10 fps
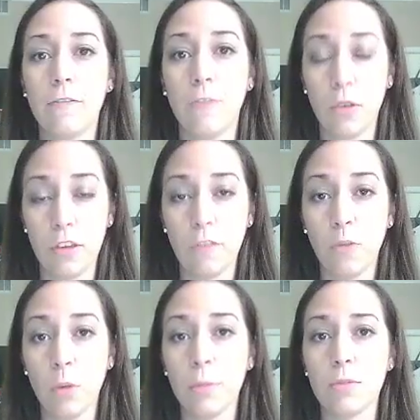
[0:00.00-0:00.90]
for the
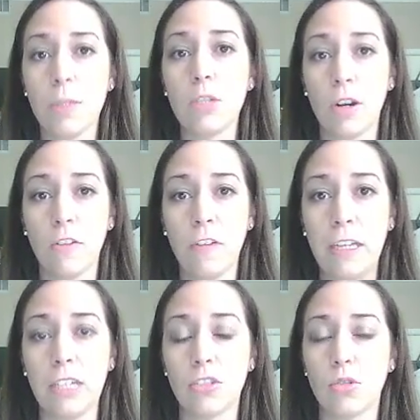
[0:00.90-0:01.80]
informative speech, where to find
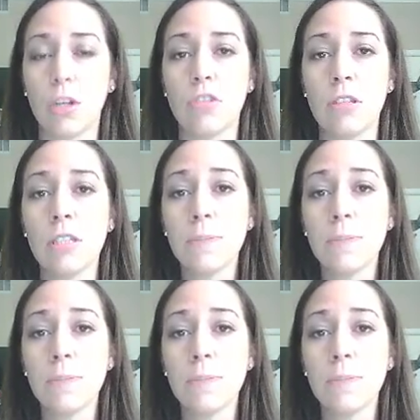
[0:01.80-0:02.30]
the instructions,